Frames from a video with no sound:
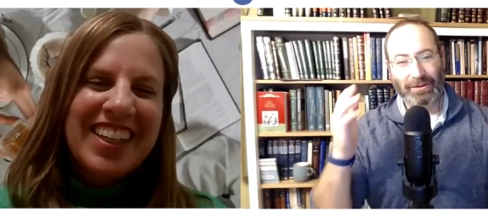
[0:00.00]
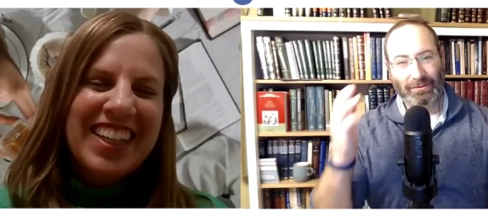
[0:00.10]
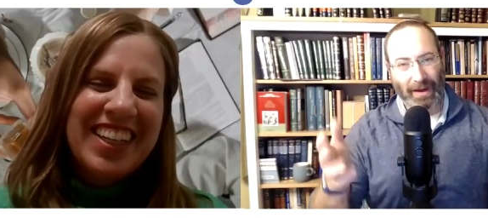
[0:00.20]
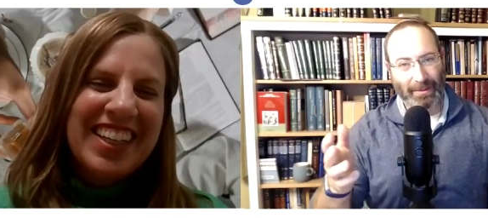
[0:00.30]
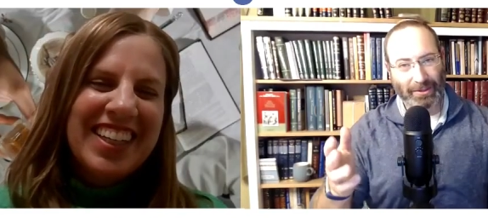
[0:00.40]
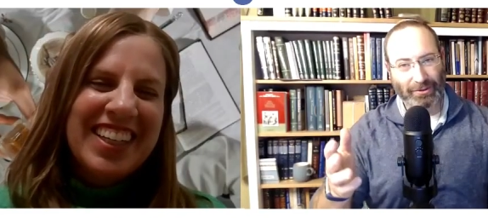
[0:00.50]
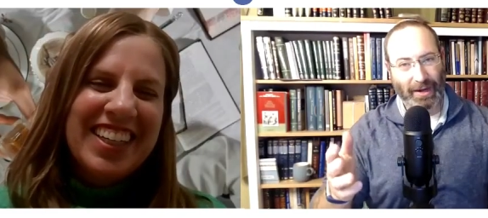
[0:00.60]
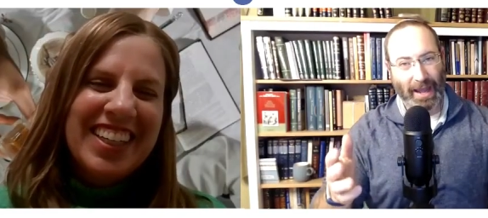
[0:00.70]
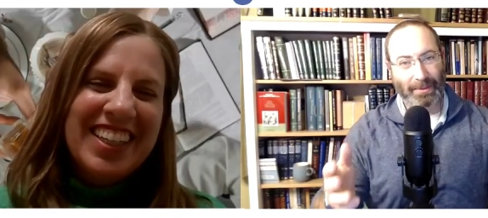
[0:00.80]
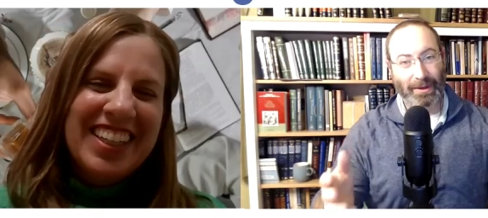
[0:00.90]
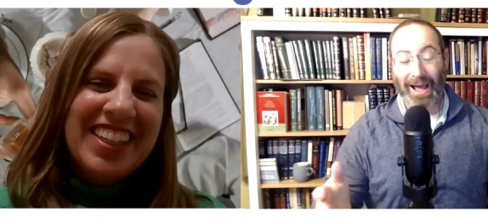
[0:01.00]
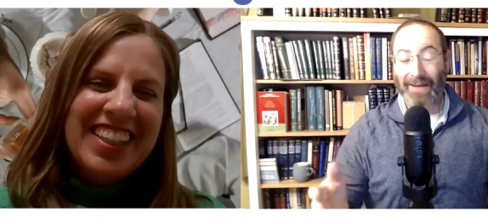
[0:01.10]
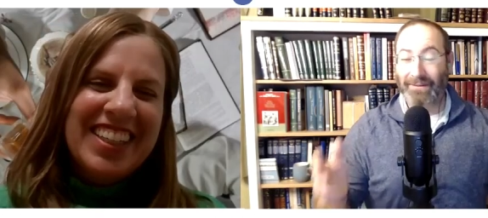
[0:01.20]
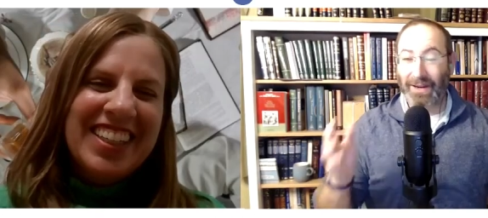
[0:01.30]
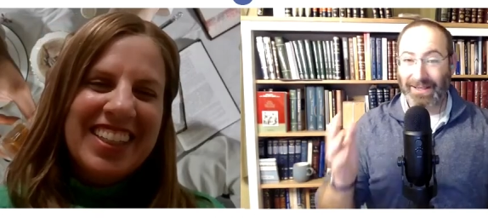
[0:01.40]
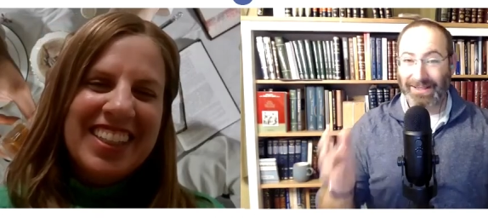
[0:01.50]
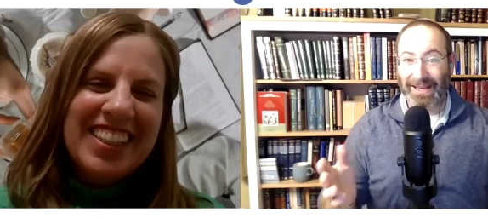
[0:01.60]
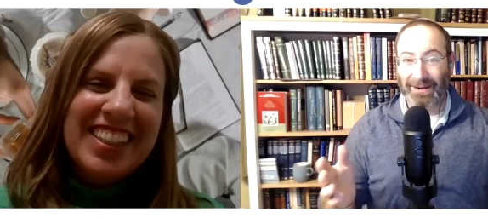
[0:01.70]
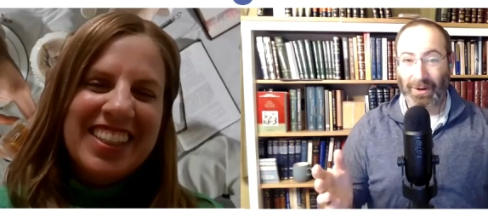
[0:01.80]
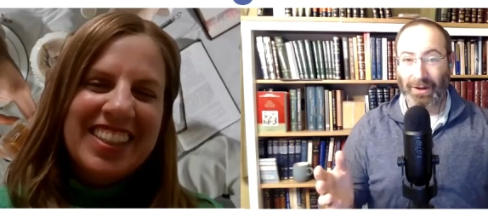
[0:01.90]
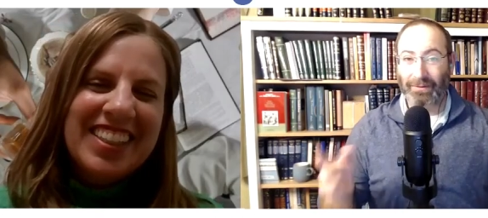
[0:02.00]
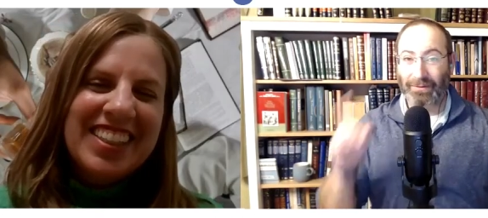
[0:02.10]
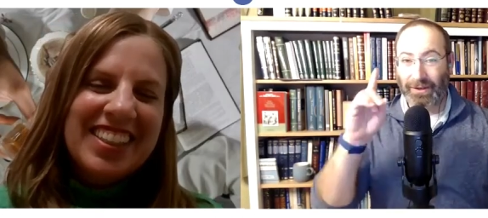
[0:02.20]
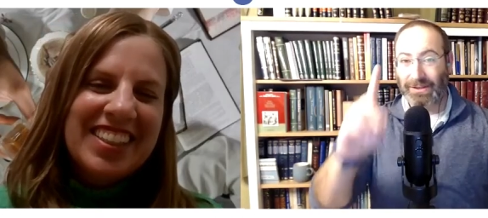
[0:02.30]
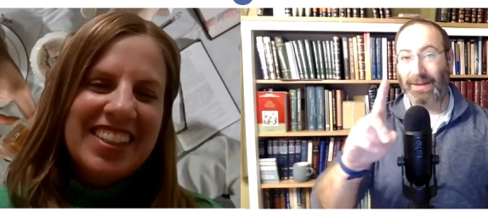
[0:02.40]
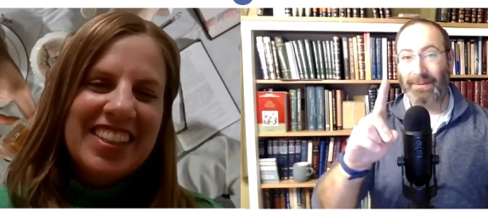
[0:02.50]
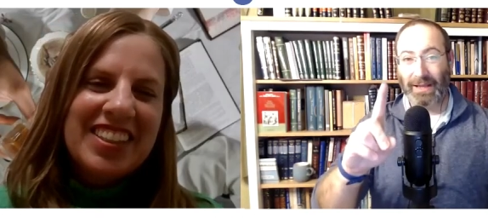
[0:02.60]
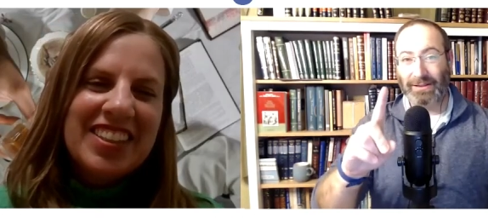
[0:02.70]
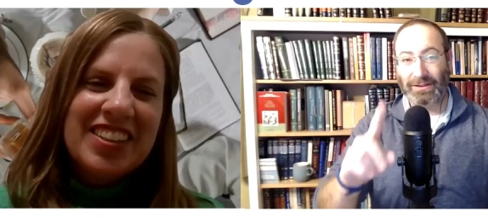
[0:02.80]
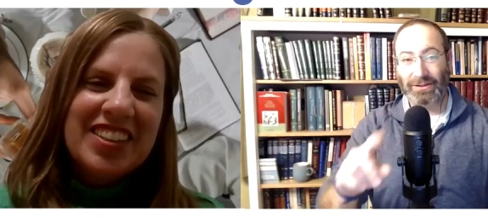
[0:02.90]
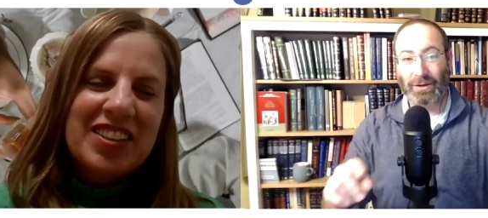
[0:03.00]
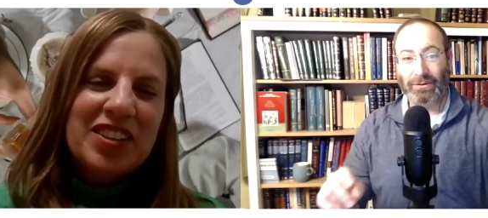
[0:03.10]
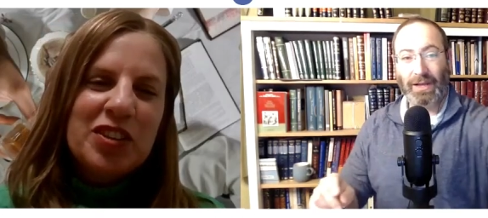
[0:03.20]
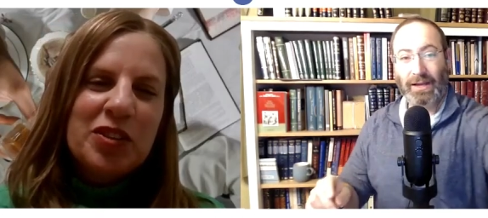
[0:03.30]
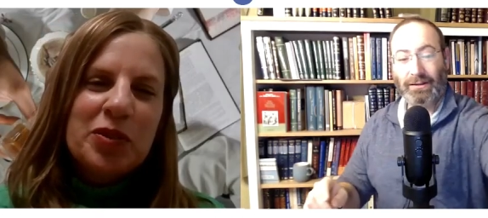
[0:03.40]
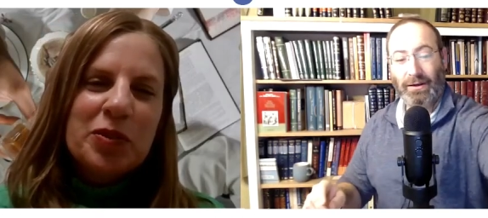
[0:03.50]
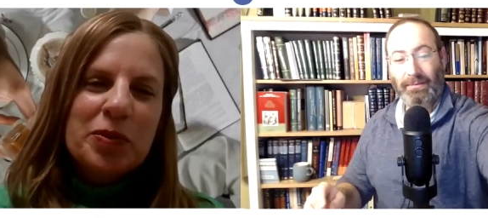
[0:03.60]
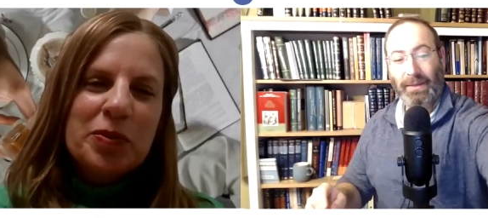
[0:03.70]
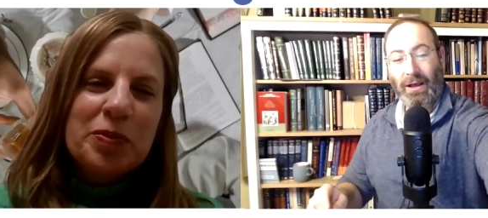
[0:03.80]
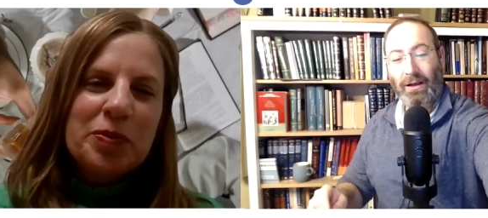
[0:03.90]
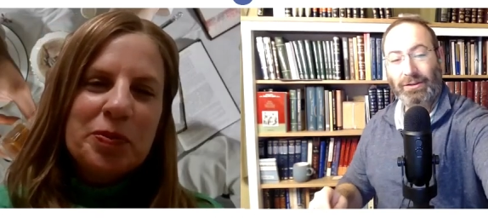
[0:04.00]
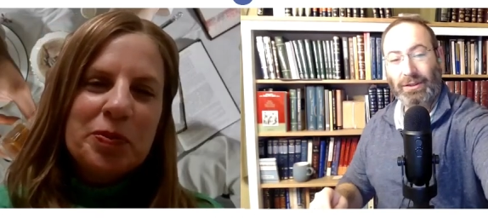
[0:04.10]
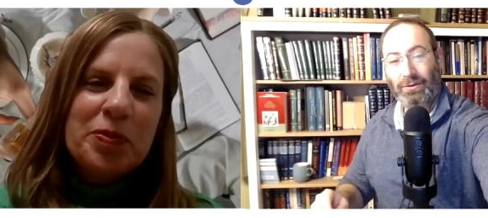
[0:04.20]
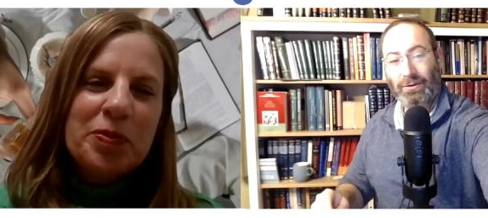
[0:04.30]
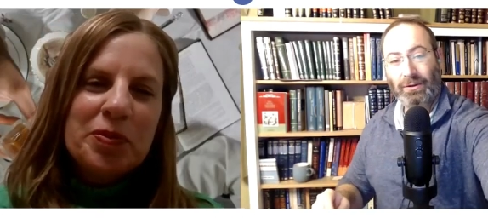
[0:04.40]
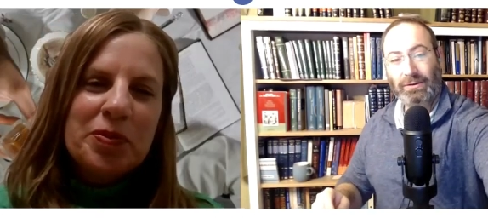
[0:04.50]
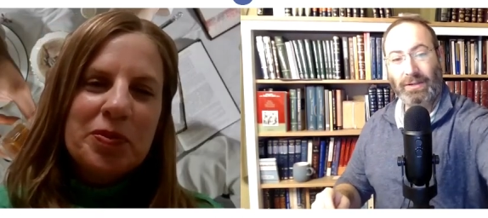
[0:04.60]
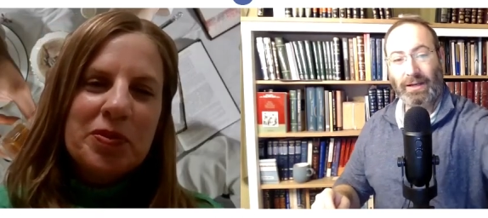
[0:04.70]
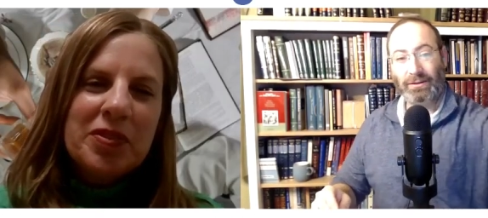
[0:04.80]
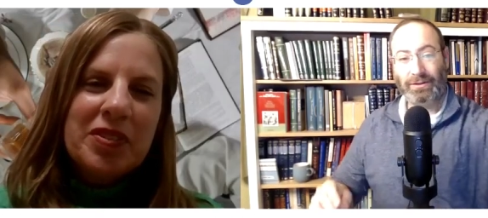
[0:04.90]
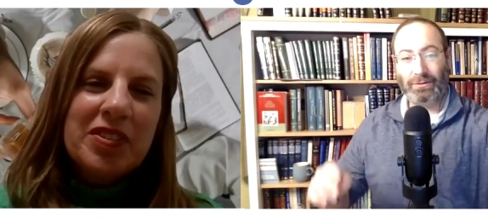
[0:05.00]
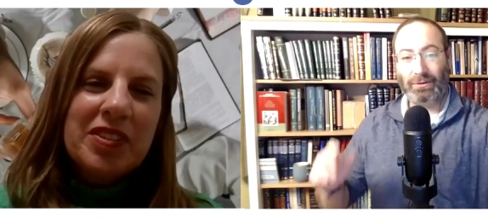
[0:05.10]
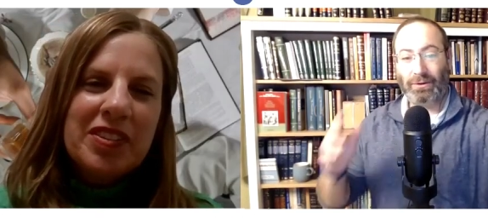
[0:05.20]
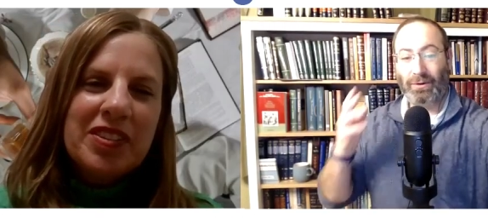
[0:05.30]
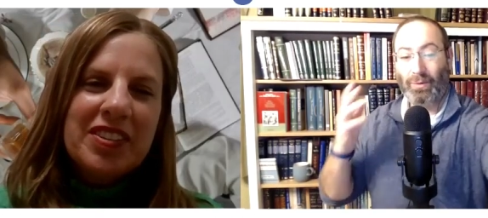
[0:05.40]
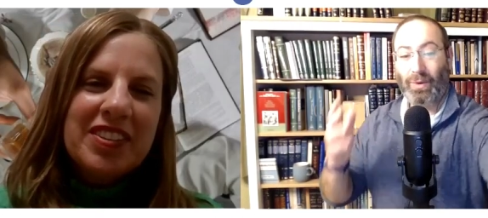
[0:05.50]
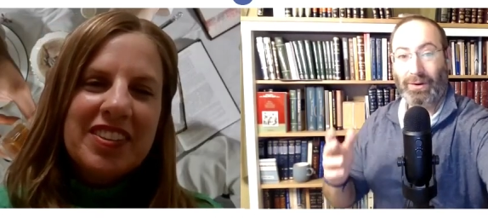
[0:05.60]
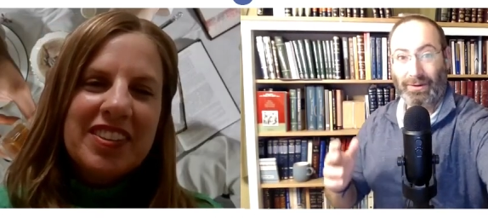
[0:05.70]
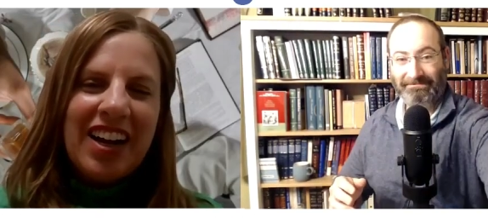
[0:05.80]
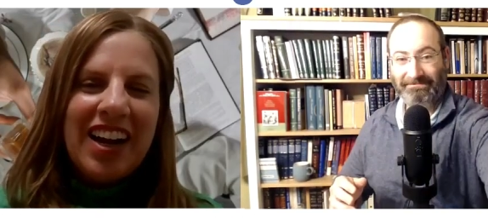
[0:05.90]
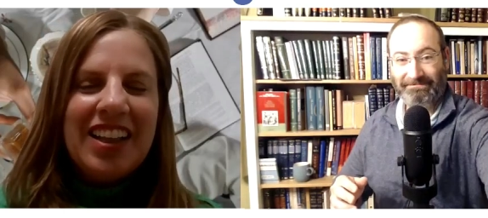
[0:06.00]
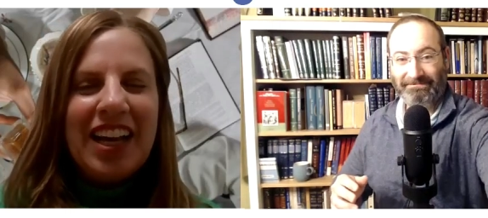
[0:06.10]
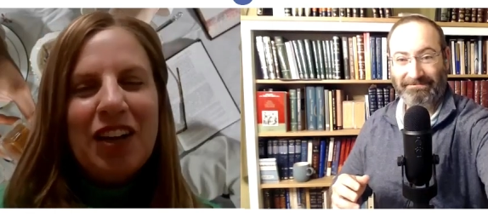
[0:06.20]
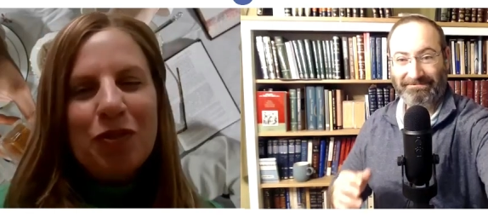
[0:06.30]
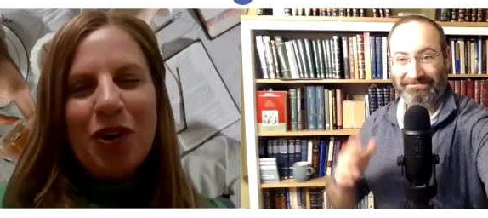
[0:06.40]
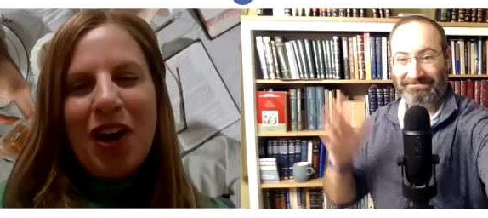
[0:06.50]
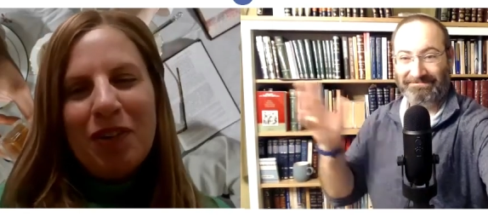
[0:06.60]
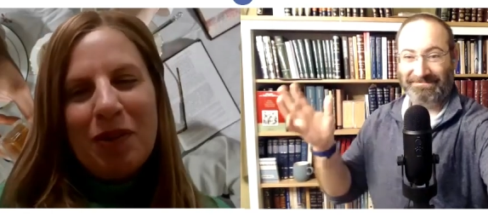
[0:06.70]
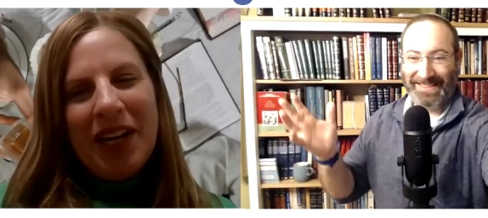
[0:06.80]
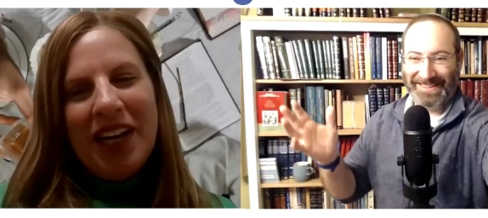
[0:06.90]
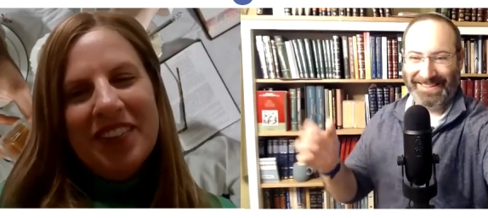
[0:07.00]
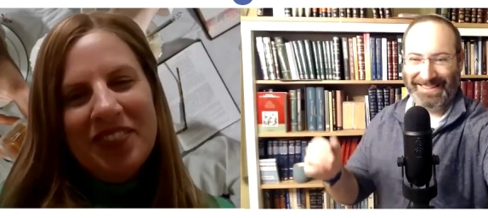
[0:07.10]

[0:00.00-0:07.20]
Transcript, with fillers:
Speaker 1: host, Rabbi Drew Kaplan. I'm very excited to welcome first time guest of the show, Dr. Michal Shaul. Dr. Shaul, welcome.
Speaker 2: Hi, thank you for having me.